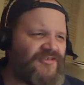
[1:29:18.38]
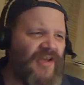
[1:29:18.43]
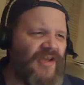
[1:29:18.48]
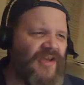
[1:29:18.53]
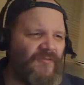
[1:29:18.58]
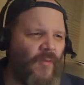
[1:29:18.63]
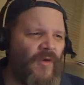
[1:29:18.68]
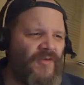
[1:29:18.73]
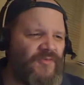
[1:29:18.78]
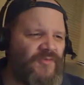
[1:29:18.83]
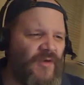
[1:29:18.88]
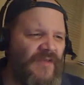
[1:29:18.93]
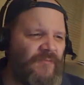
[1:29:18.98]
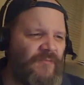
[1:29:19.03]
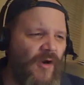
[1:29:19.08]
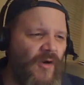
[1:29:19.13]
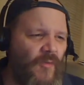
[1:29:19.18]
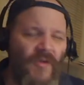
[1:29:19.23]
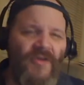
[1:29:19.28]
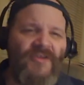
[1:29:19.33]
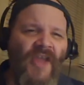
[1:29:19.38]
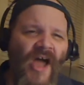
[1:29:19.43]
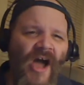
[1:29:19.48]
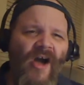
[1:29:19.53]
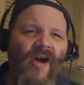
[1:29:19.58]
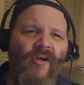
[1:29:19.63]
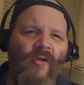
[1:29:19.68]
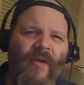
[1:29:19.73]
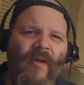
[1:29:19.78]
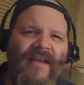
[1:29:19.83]
cover 124? Well,
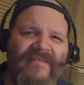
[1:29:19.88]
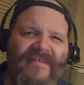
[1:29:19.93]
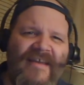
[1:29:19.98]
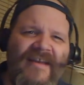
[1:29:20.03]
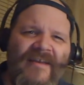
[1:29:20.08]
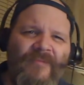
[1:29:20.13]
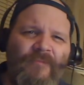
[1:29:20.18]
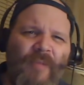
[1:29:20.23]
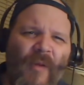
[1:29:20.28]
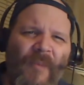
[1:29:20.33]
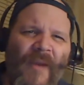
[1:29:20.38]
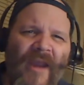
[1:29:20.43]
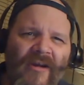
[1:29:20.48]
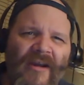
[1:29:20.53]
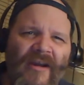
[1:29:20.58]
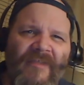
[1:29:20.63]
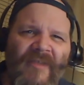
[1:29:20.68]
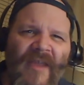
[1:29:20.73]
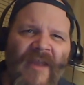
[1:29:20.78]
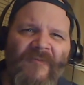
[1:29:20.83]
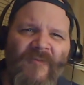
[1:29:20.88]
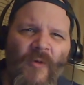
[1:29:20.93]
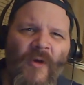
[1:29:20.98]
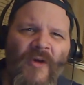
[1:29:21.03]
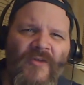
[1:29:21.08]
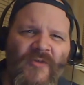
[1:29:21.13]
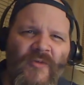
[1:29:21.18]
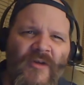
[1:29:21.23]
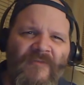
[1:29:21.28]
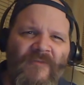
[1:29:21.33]
no, because I didn't prepare anything for
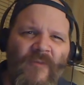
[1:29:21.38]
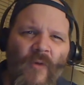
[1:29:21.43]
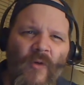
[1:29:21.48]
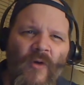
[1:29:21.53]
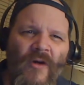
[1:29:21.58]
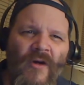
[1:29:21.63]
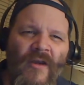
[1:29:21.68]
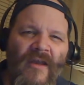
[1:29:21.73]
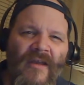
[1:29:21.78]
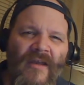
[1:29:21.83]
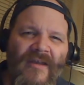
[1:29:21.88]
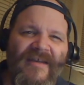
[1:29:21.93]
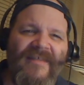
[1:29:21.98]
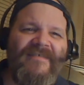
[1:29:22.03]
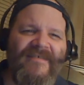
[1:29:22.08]
124. Because